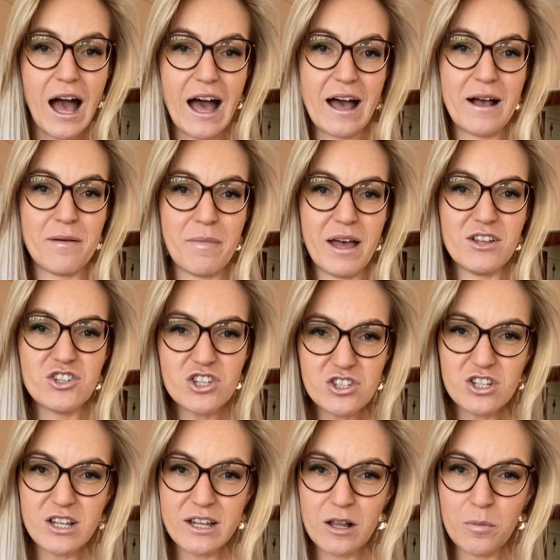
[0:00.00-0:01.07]
and just
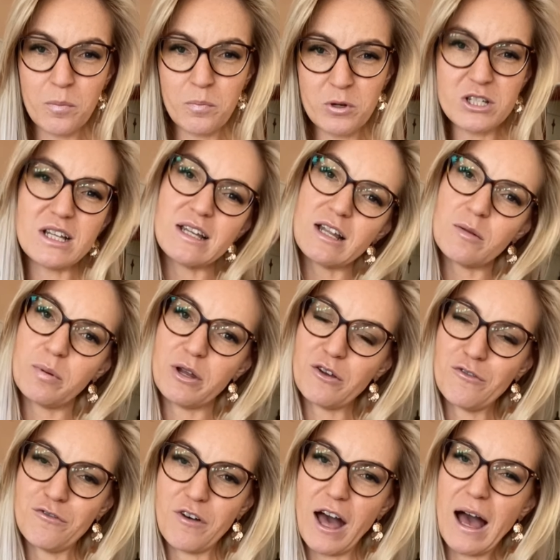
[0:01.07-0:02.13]
put a little bit
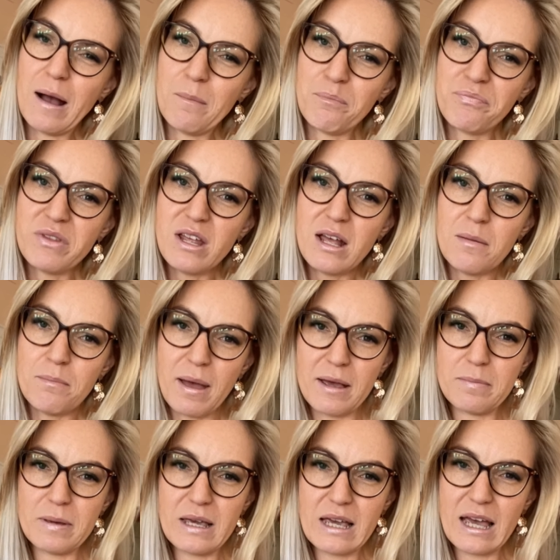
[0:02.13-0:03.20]
of
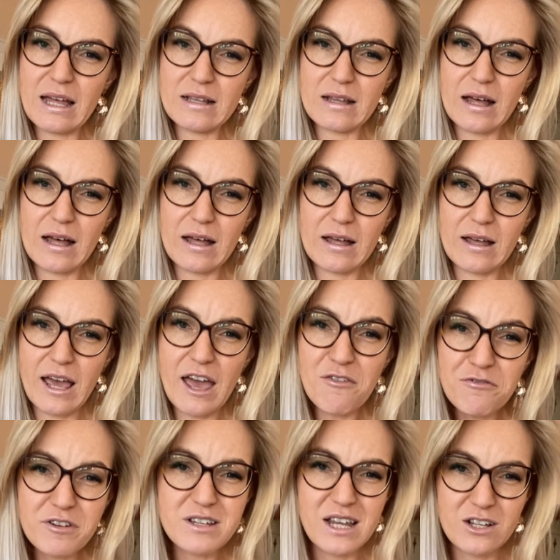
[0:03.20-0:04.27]
maybe an
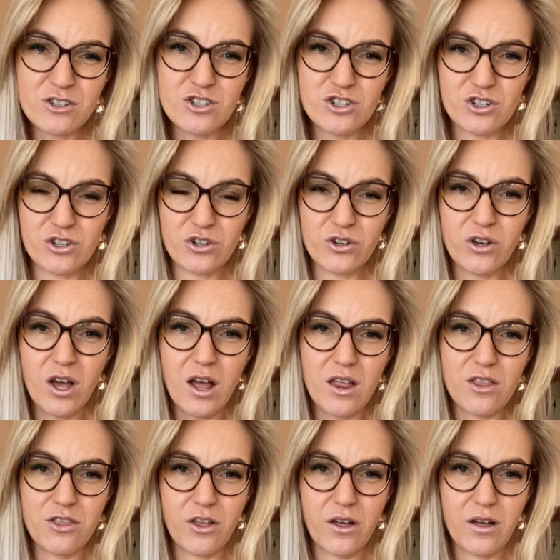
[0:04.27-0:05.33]
effort into
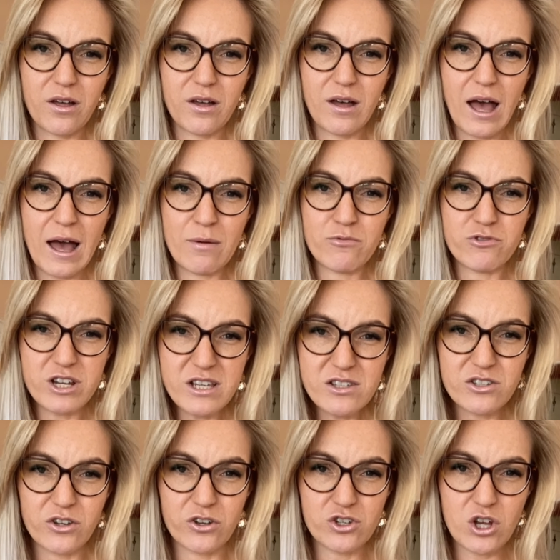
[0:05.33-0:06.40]
the
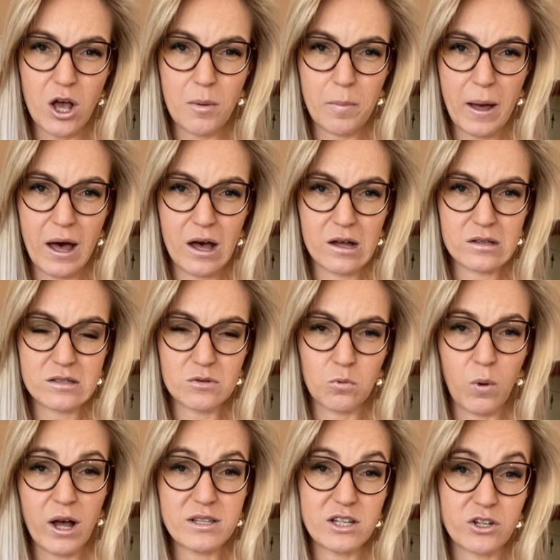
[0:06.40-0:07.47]
research about
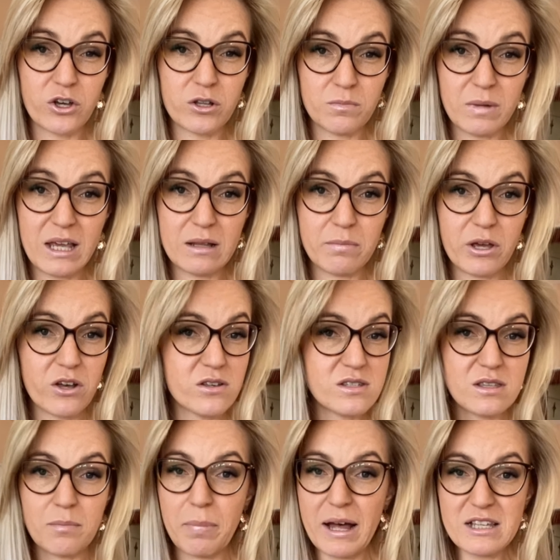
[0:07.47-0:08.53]
what it could mean, because
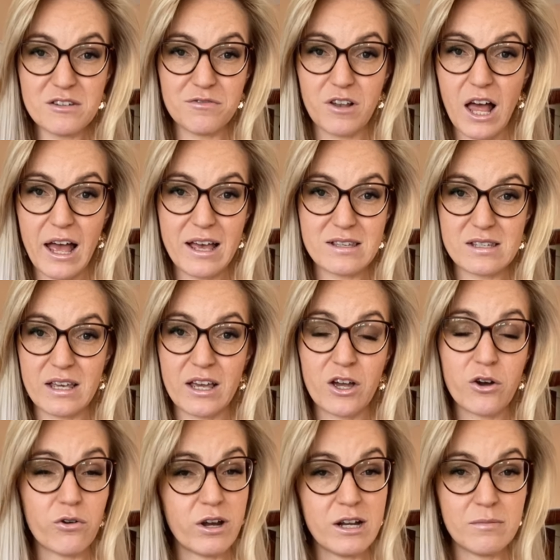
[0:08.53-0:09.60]
the butterfly is an
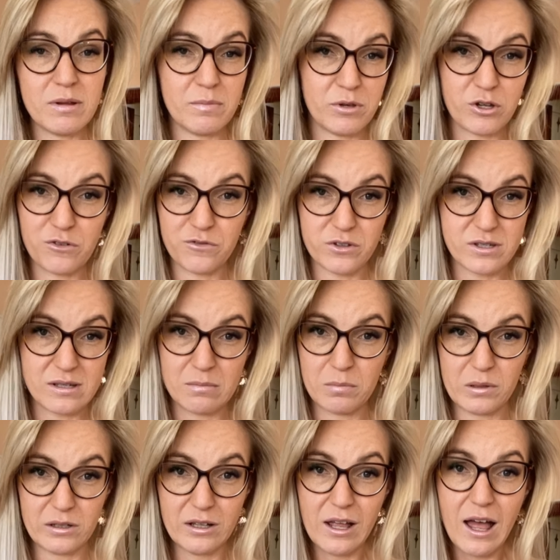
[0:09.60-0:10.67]
incredibly beautiful
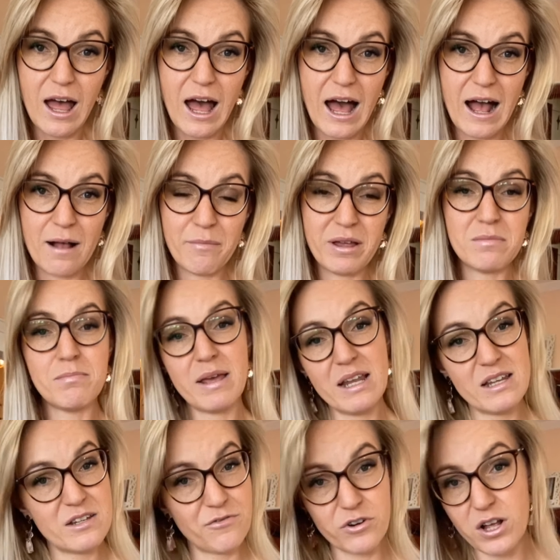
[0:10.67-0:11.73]
symbol. In many
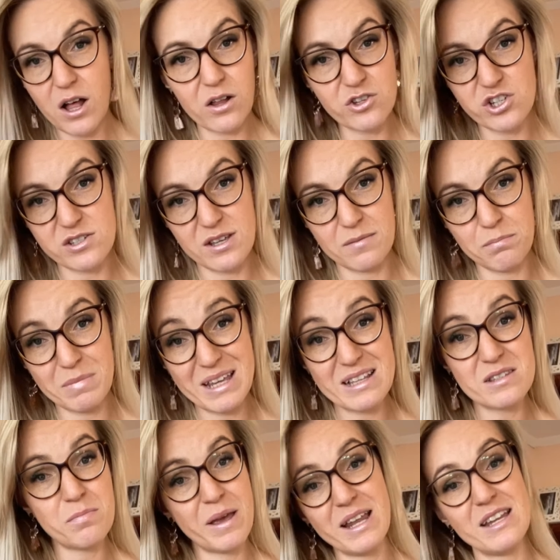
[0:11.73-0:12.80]
different cultures, it
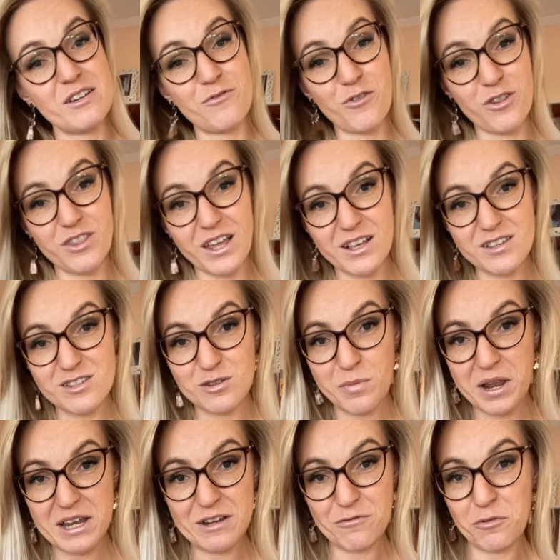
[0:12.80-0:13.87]
means many different things to
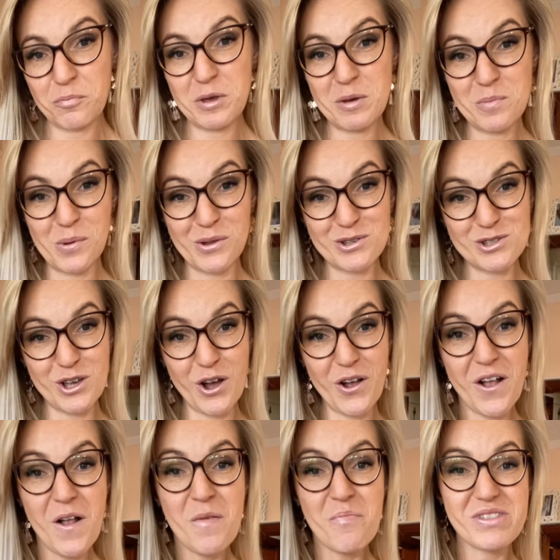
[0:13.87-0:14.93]
many different people. So
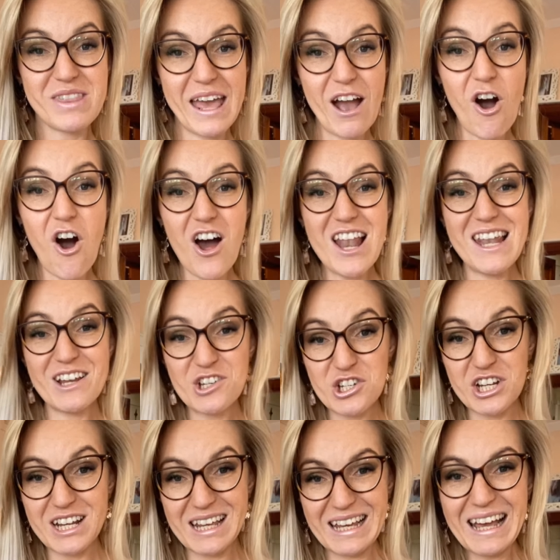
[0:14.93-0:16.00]
there are
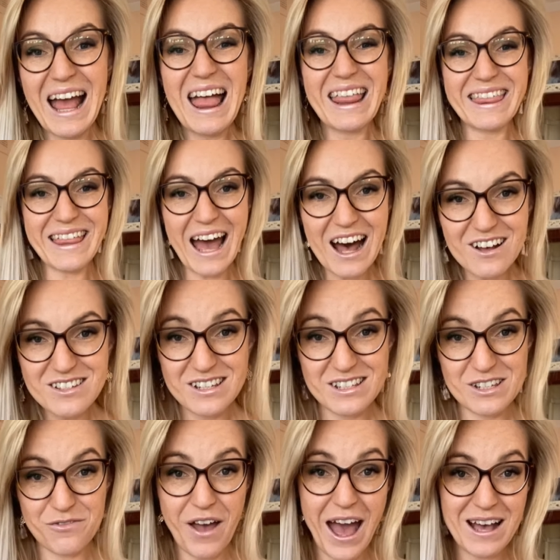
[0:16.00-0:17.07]
literally thousands
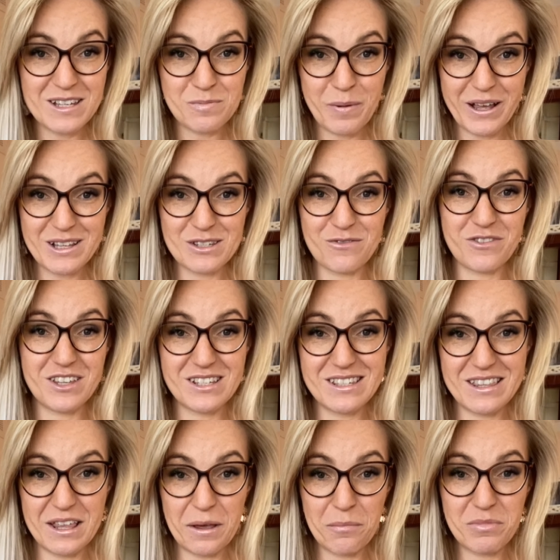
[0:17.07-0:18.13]
of aspects of this
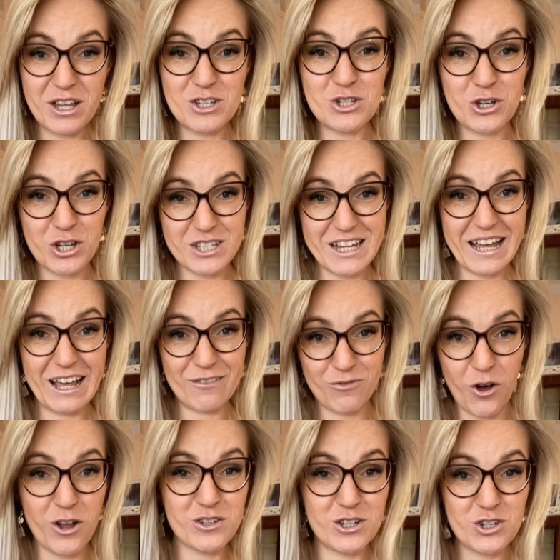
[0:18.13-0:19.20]
theme that you could take
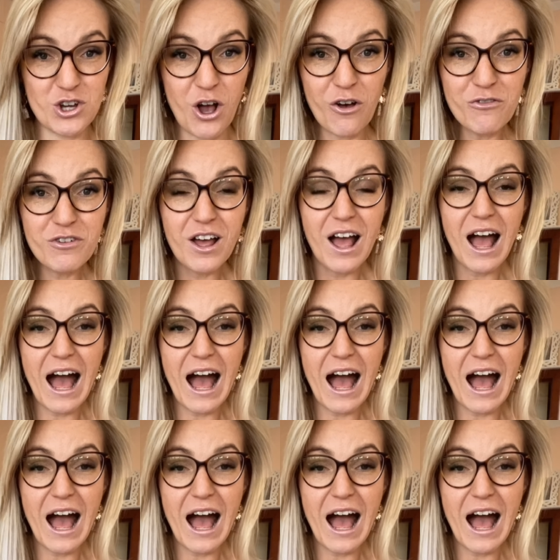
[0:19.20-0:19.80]
advantage of.